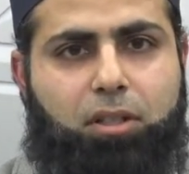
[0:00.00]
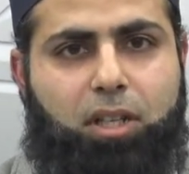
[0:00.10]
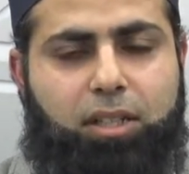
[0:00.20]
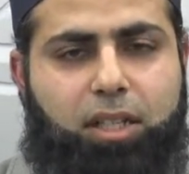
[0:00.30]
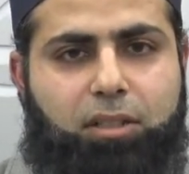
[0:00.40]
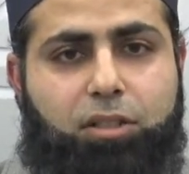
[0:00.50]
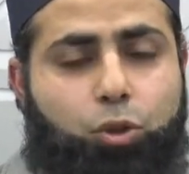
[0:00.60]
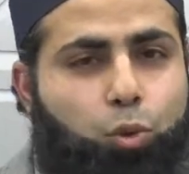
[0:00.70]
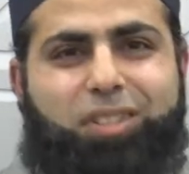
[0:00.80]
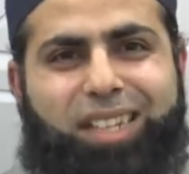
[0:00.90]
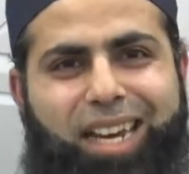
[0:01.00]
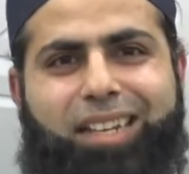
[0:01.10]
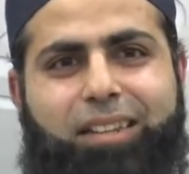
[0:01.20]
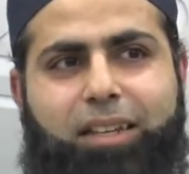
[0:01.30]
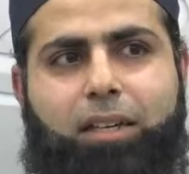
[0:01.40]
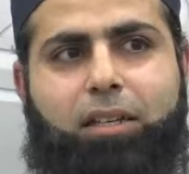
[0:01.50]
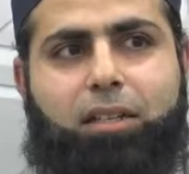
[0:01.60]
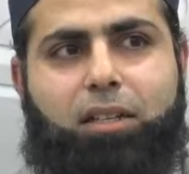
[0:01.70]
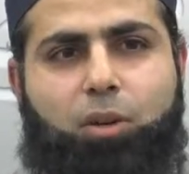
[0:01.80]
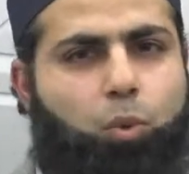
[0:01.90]
and then don't say anything,
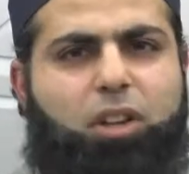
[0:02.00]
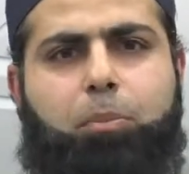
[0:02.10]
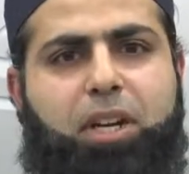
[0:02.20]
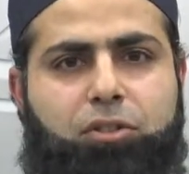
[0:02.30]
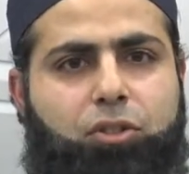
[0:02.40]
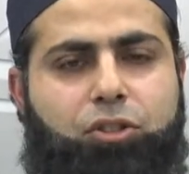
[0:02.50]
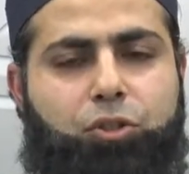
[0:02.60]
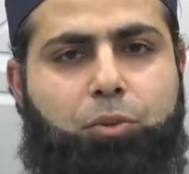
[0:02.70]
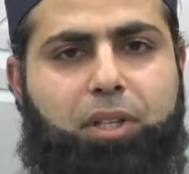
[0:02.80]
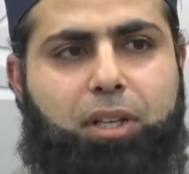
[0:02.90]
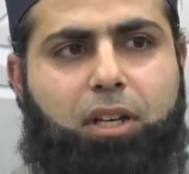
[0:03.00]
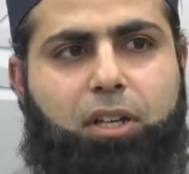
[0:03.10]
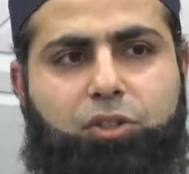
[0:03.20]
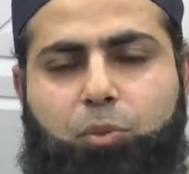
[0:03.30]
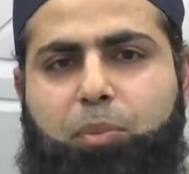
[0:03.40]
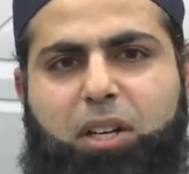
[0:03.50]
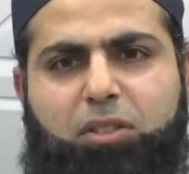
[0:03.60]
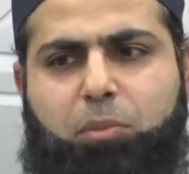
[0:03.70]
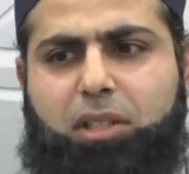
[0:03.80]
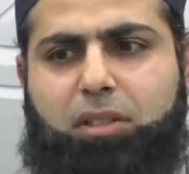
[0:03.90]
what are the parents going to do with it? Some
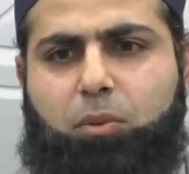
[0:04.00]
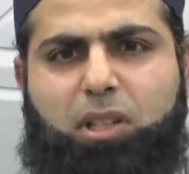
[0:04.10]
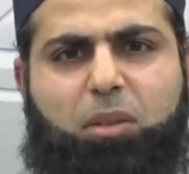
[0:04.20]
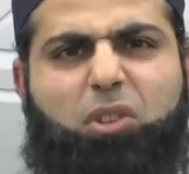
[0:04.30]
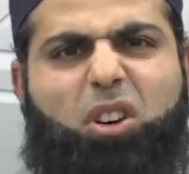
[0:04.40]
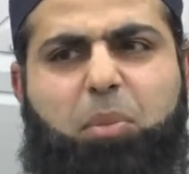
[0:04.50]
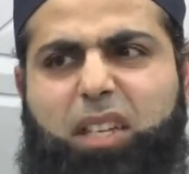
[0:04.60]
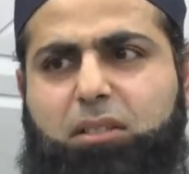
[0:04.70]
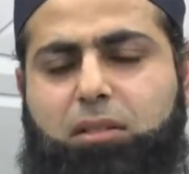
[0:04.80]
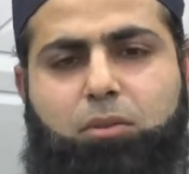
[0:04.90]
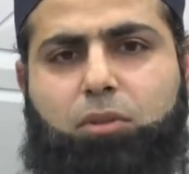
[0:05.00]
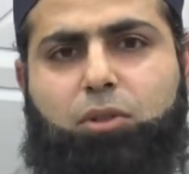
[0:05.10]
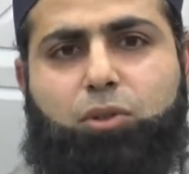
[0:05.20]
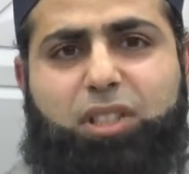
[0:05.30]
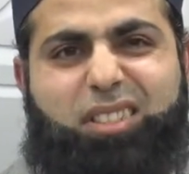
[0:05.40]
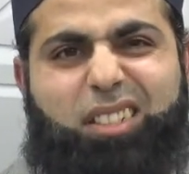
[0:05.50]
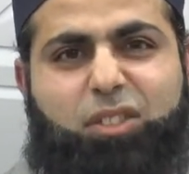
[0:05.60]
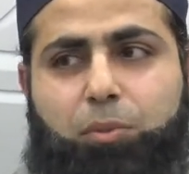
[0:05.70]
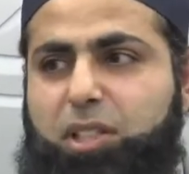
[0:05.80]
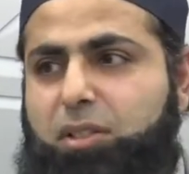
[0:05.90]
parents might say, well, I'm not a painter, what good is
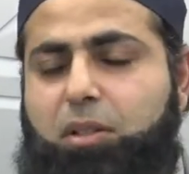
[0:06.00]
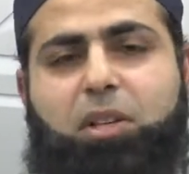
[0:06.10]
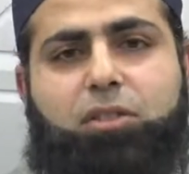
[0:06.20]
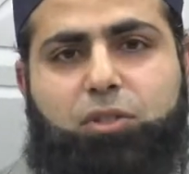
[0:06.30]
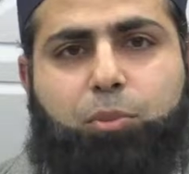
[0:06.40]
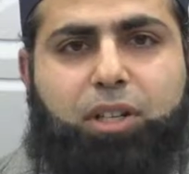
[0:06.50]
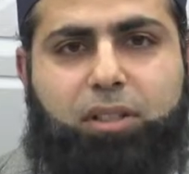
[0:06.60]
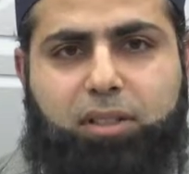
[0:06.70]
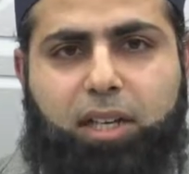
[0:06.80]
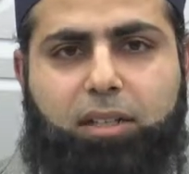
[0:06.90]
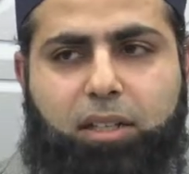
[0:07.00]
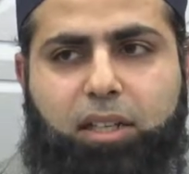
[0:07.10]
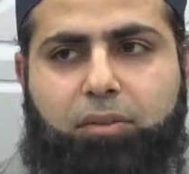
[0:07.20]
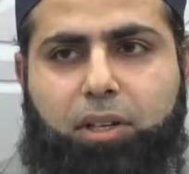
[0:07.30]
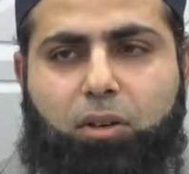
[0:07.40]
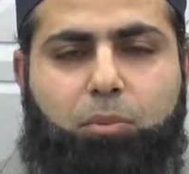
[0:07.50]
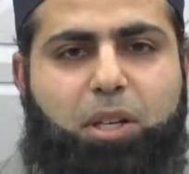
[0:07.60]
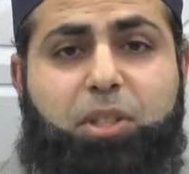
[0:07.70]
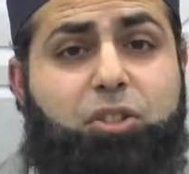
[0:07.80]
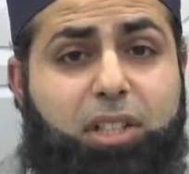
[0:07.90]
this to me? So they might just put it aside and leave it, or
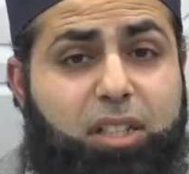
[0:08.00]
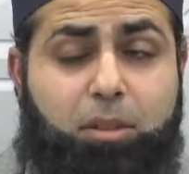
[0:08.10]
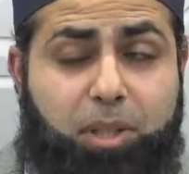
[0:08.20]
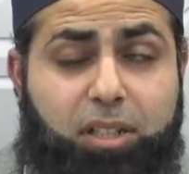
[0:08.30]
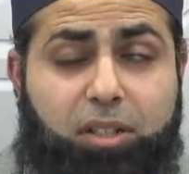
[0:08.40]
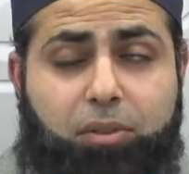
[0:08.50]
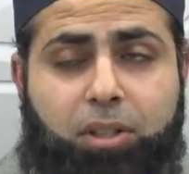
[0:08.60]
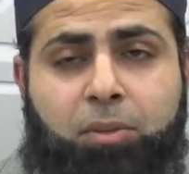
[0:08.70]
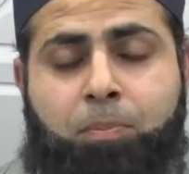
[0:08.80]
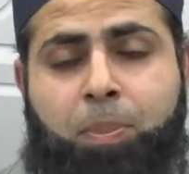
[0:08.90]
maybe chuck it in the bin even.